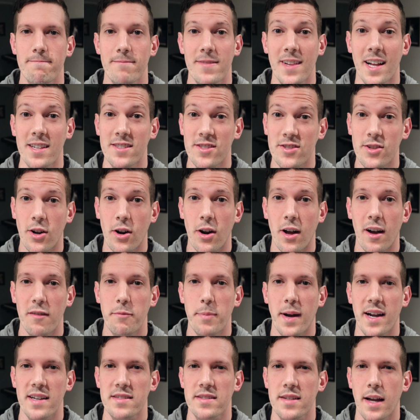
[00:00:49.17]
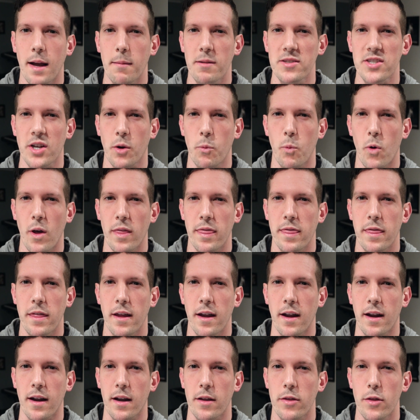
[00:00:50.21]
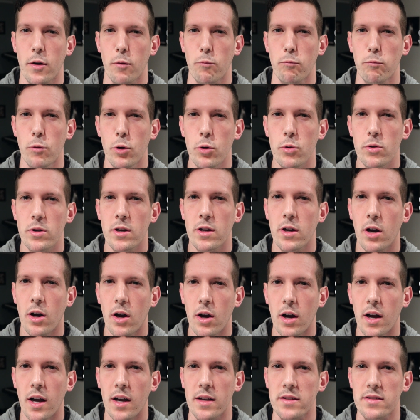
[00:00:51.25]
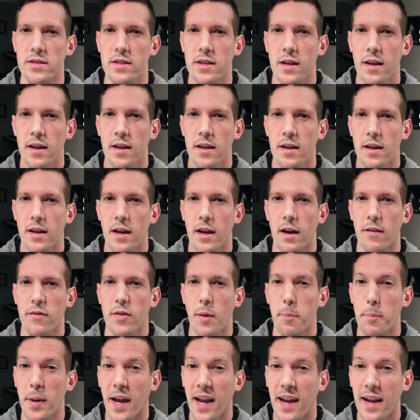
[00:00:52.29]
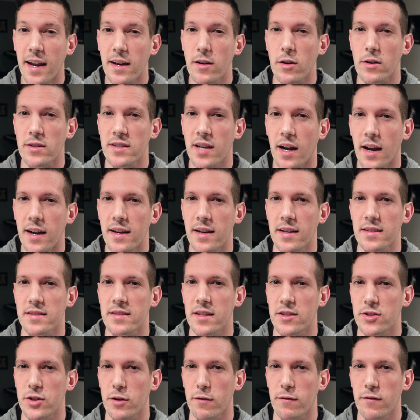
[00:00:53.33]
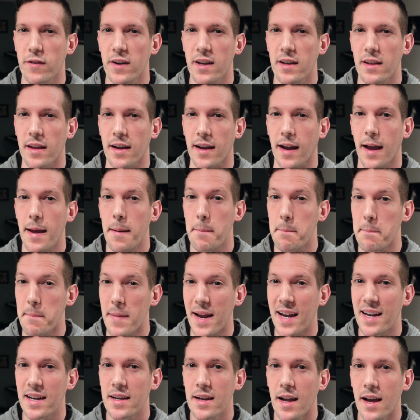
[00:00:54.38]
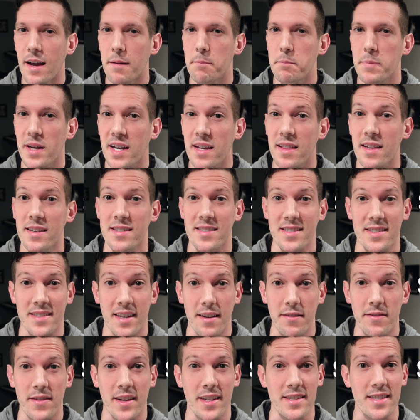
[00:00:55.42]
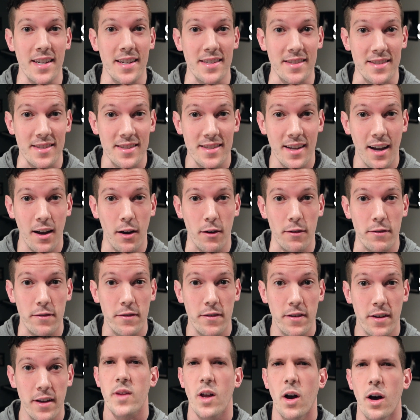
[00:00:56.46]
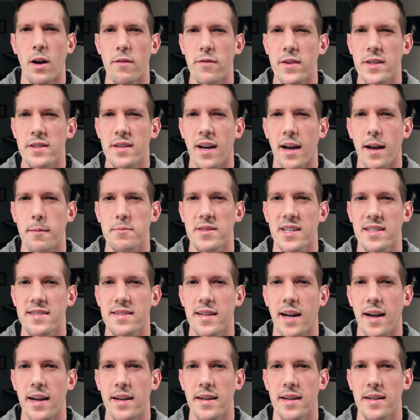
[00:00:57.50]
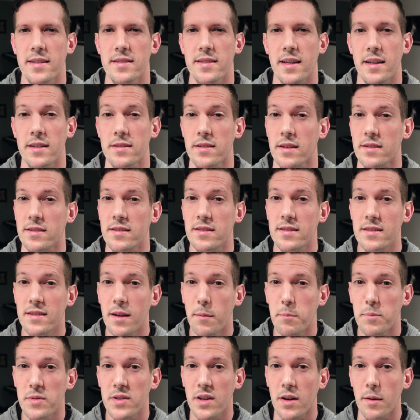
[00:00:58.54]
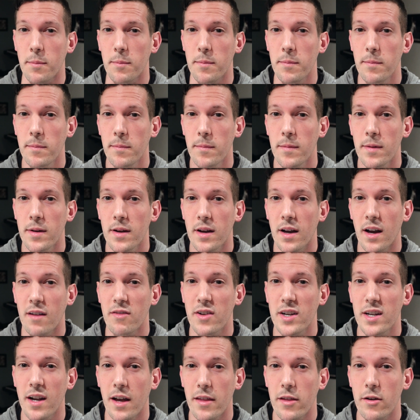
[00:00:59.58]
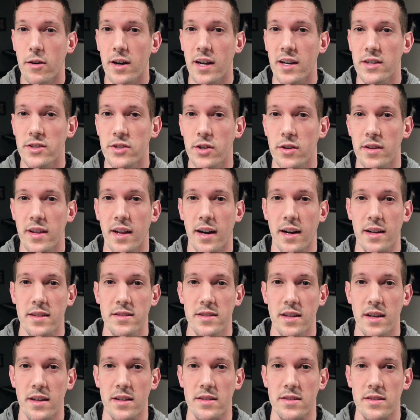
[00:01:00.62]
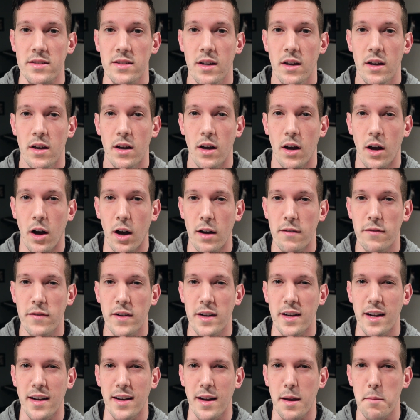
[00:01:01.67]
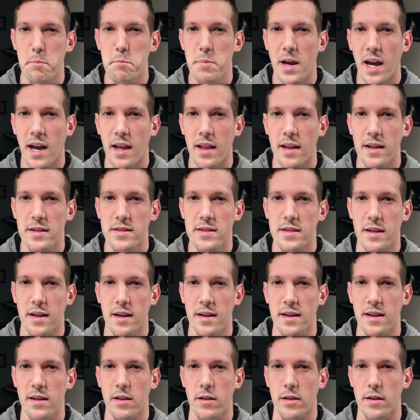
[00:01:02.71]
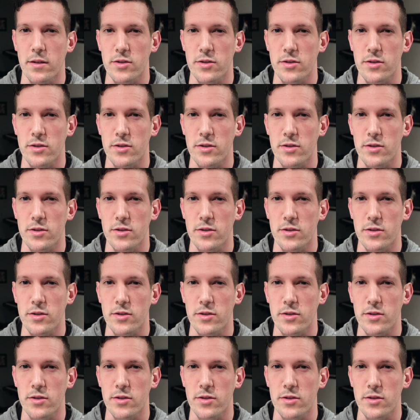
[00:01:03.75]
Let's start off by establishing one thing. The root cause of the pain or tightness that you're feeling may not be the stiffness itself. Oftentimes, this tightness is a symptom of another issue that exists, often an imbalance in either the